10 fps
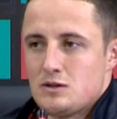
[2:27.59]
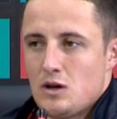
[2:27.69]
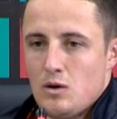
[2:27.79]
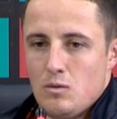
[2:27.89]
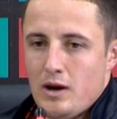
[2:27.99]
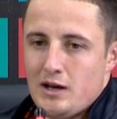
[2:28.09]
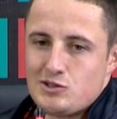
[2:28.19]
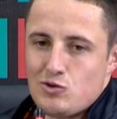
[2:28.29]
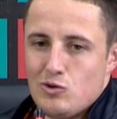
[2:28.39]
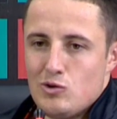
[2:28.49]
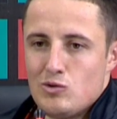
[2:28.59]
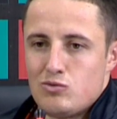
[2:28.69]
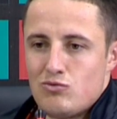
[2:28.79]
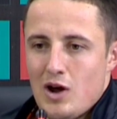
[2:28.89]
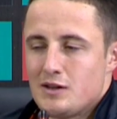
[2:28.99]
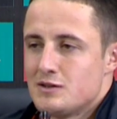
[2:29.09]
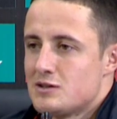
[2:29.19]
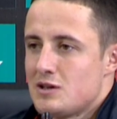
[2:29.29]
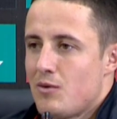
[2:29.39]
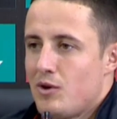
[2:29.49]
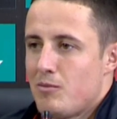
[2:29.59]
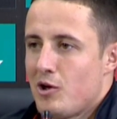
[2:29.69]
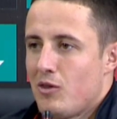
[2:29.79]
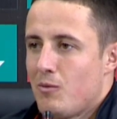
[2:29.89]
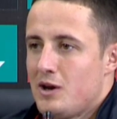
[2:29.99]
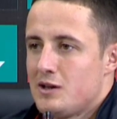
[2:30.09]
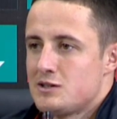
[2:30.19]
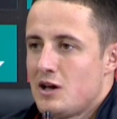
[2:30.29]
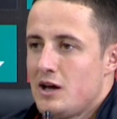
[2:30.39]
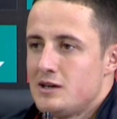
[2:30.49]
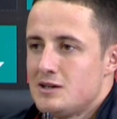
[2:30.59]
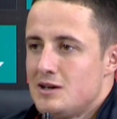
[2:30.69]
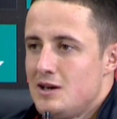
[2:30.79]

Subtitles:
So when I score runs, I want to be on the winning side.